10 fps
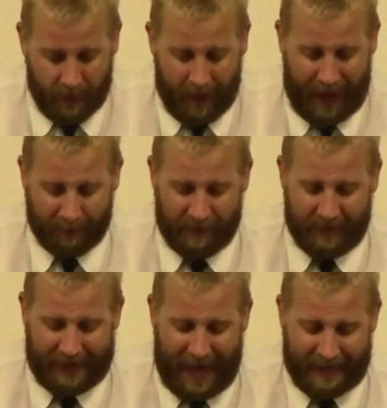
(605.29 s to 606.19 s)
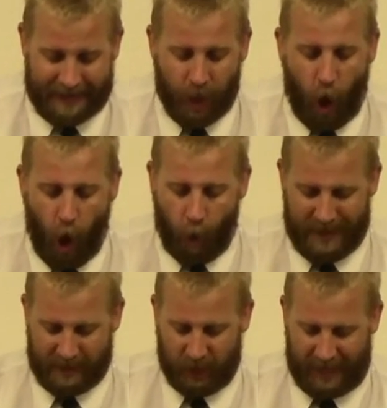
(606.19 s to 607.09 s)
I believe that God is
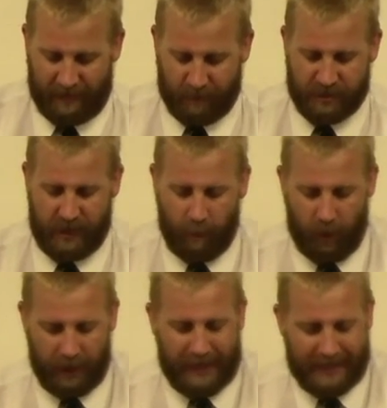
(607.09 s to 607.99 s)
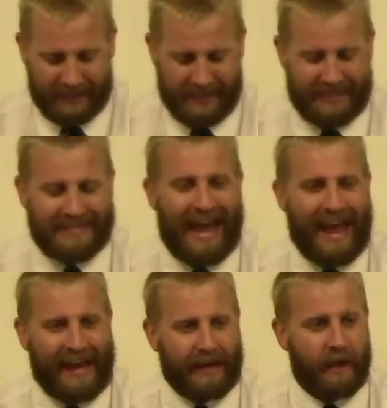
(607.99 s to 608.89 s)
always looking for someone to
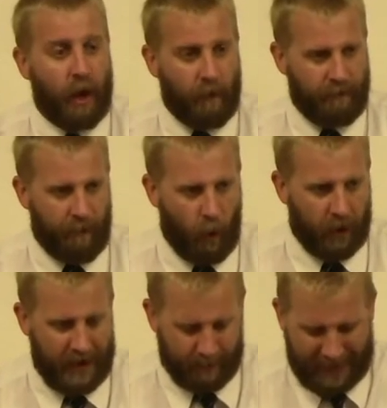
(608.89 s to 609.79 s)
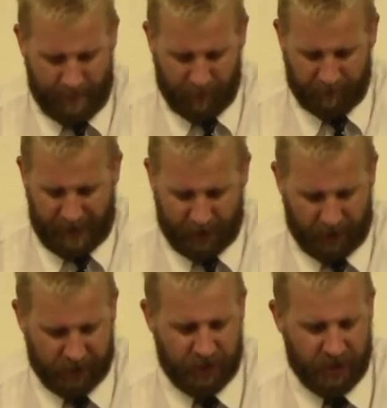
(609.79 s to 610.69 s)
stand for him. Keep your finger
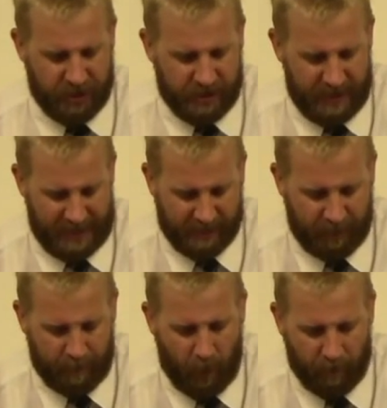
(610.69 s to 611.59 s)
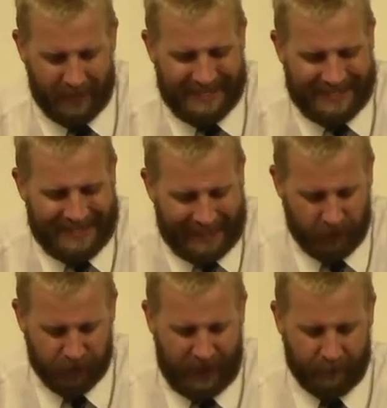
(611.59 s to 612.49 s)
here in Judges 6. Flip over to
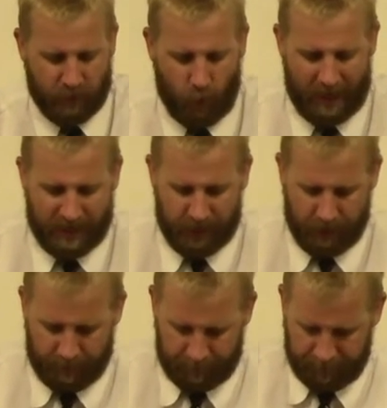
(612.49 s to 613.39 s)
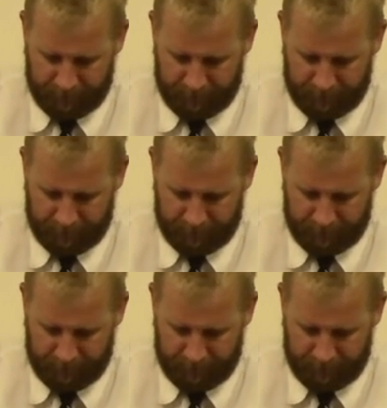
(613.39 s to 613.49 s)
Ezekiel chapter 22.